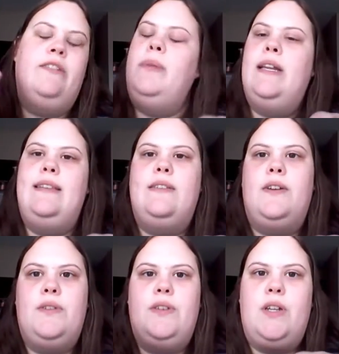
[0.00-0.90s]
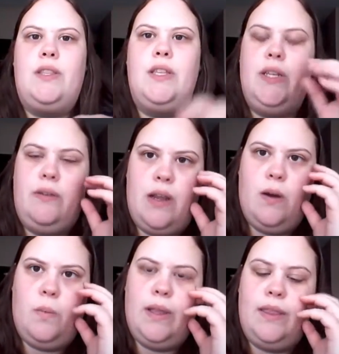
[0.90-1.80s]
And it'd be nice also to start the new
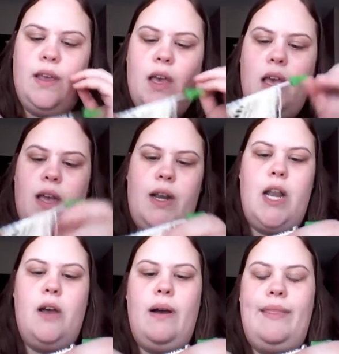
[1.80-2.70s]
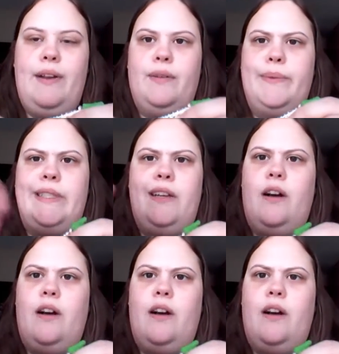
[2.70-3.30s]
year with no other really